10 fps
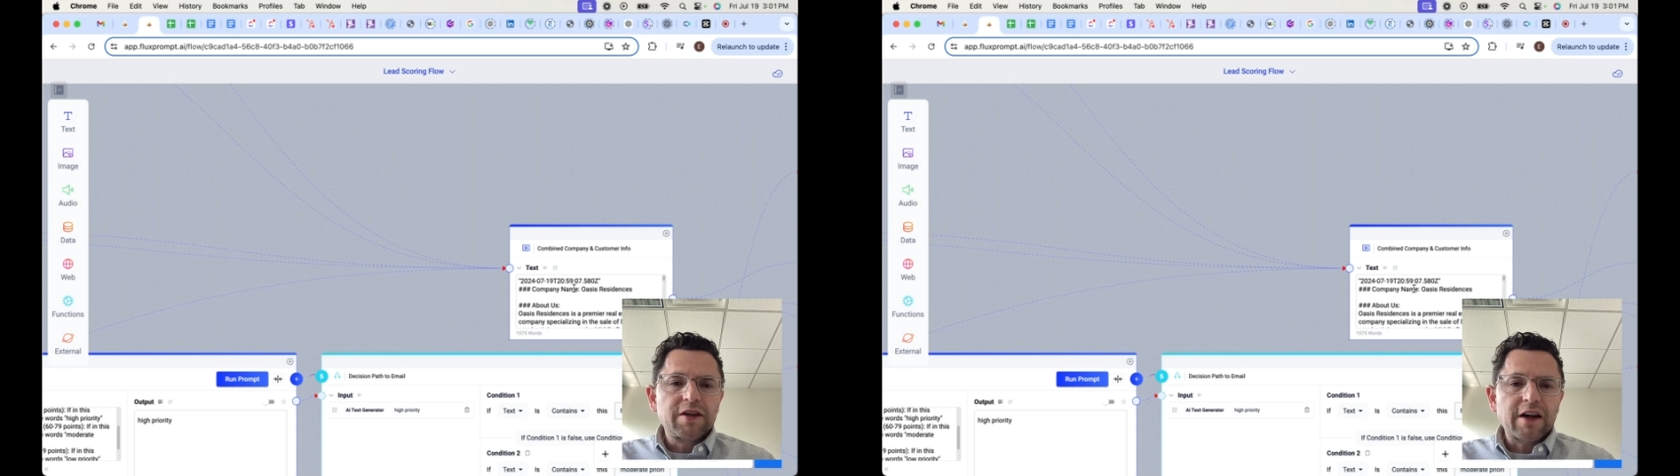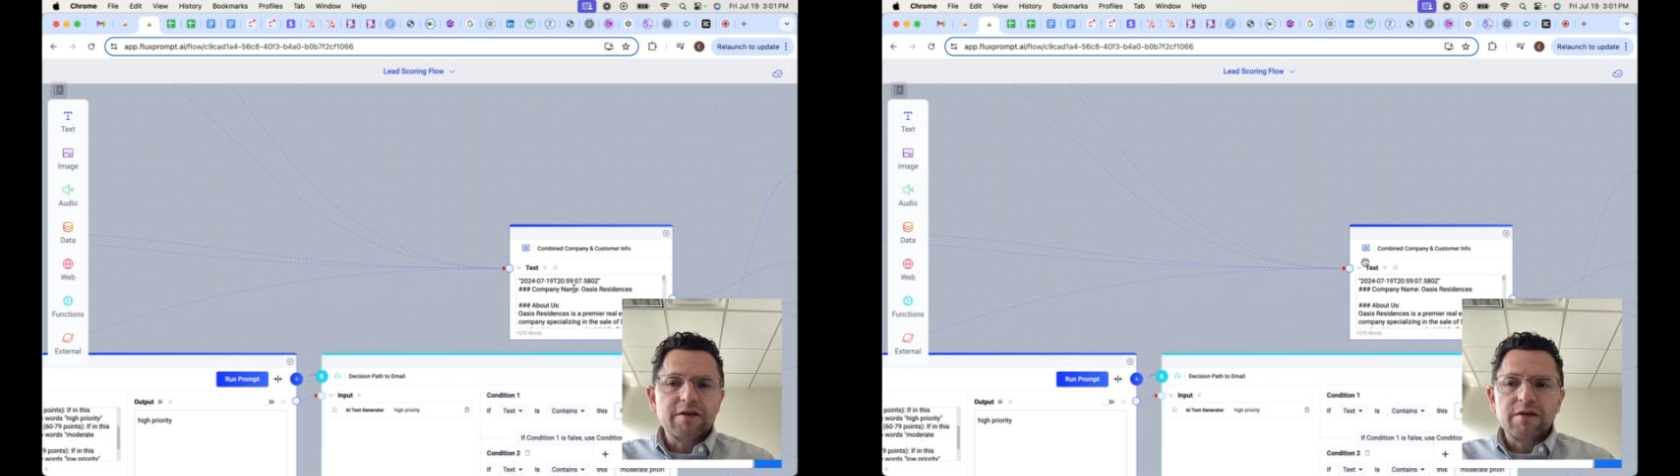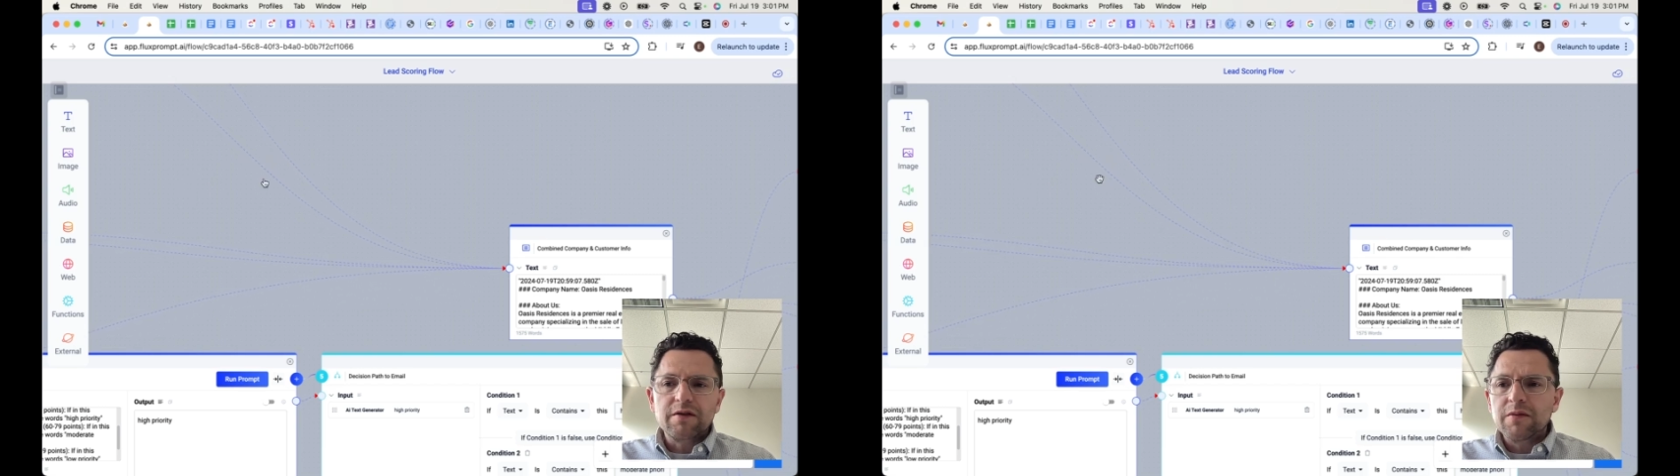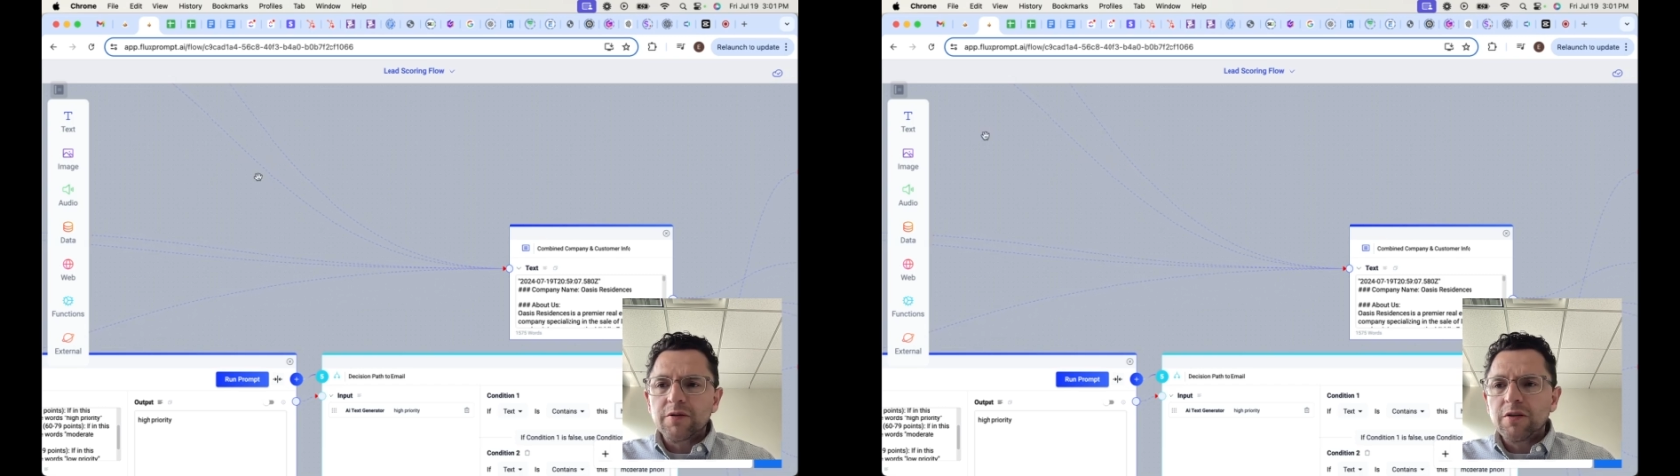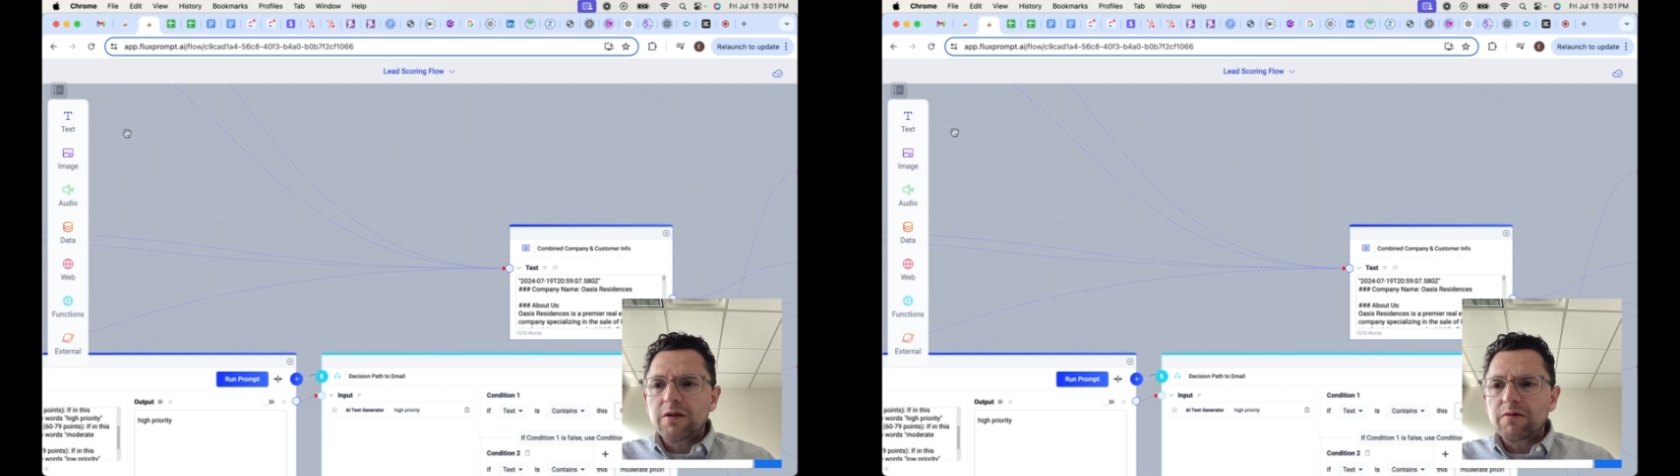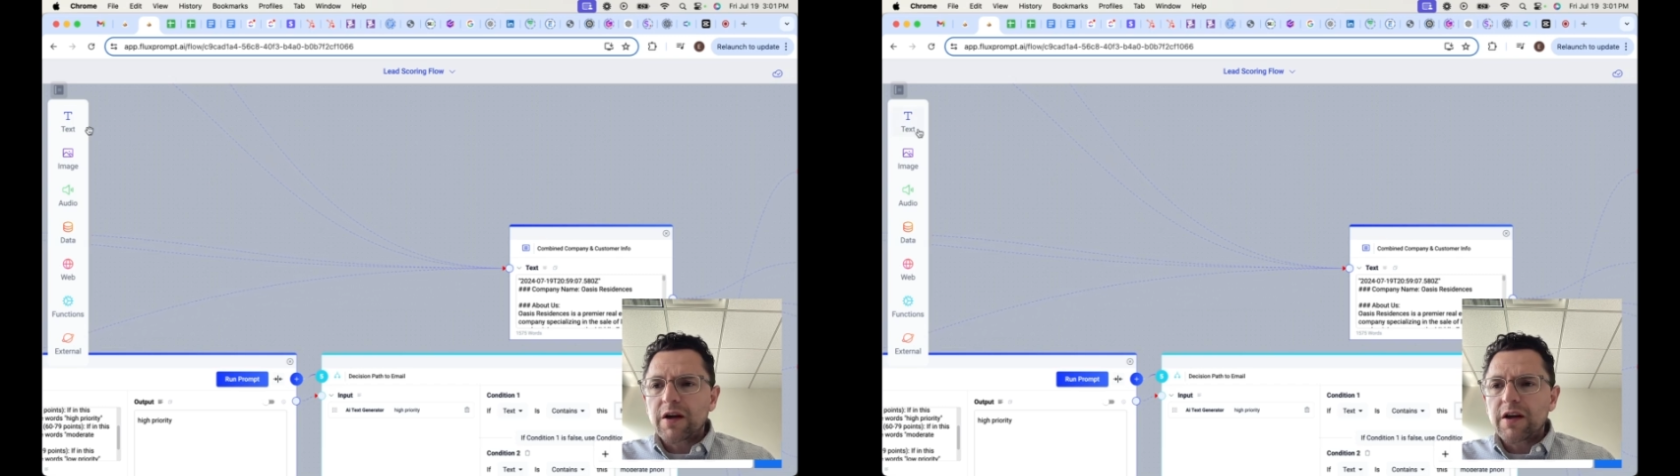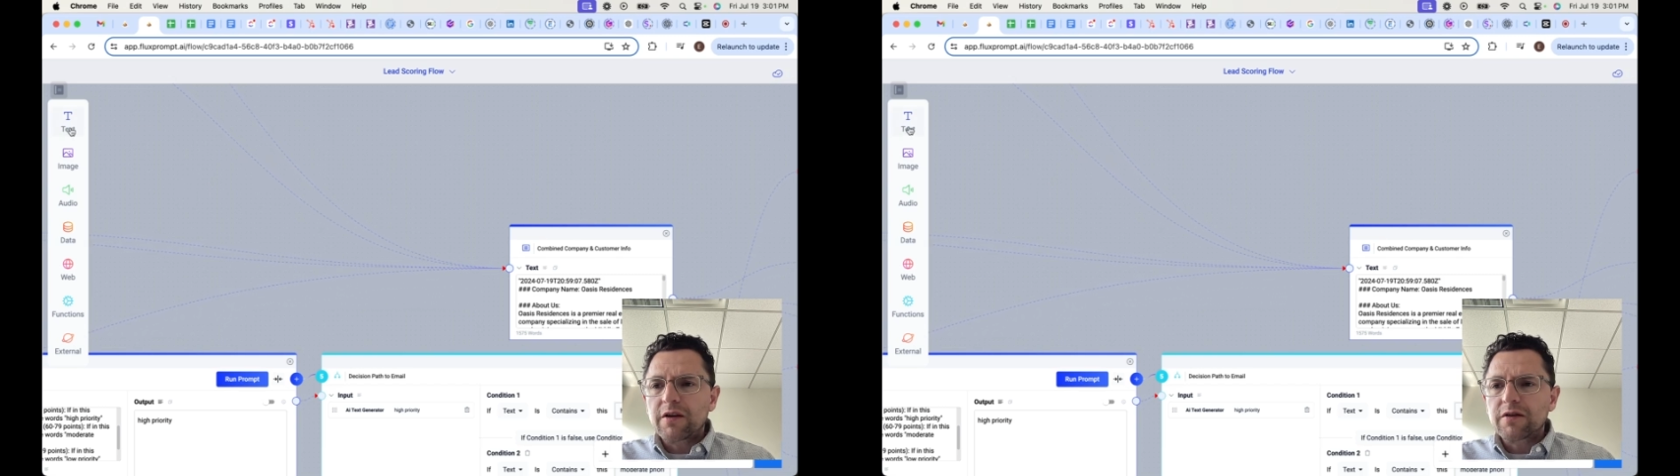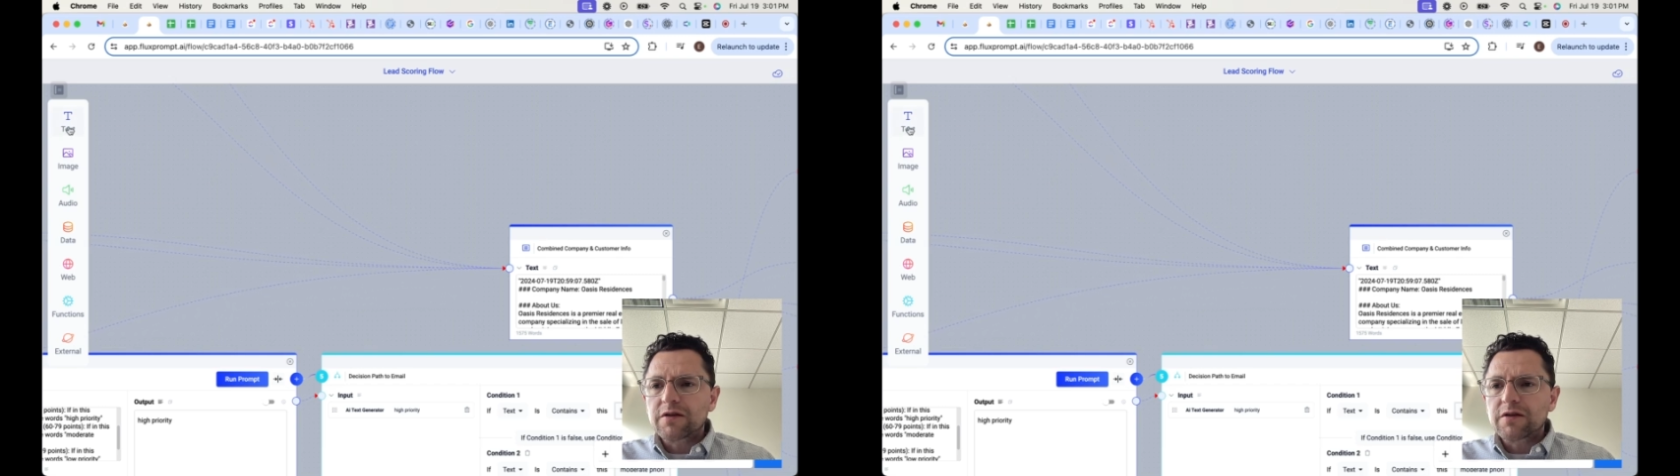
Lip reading: text node right here.